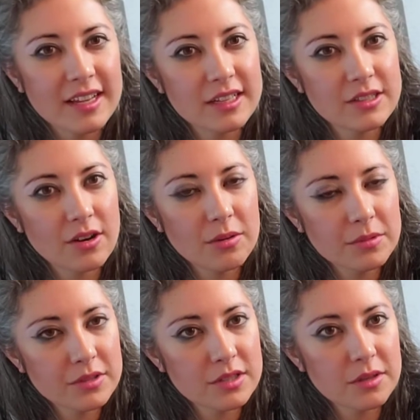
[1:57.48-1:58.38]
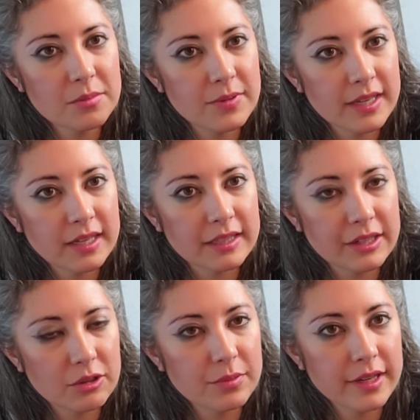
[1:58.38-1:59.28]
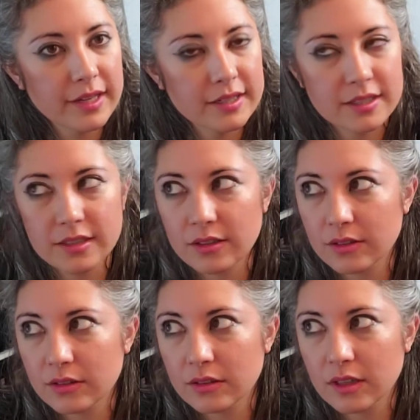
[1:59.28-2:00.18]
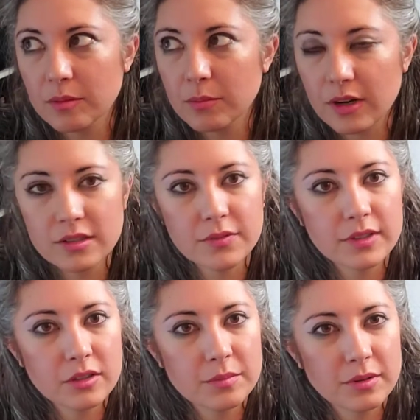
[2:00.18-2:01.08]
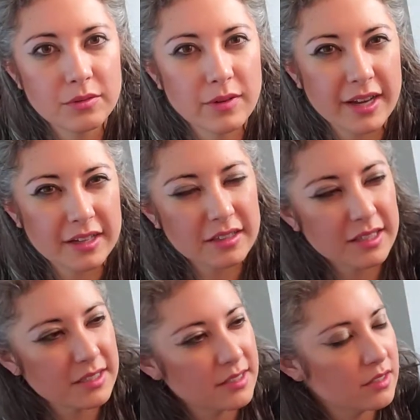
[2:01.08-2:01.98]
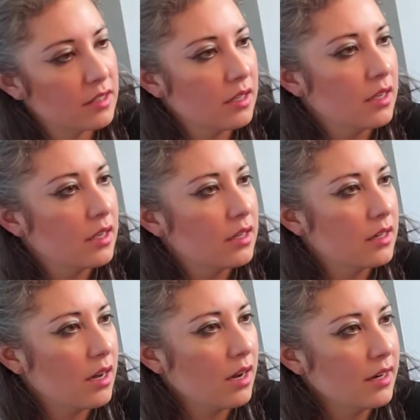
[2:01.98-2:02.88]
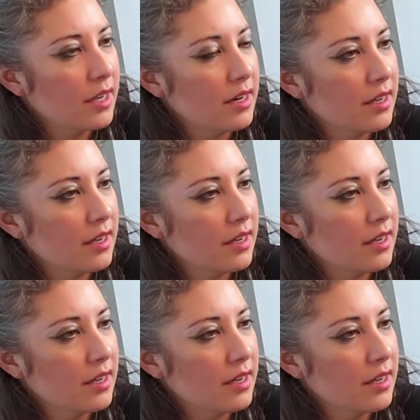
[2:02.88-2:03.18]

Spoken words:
it's almost to be a little bit impulsive, a little bit reckless, not in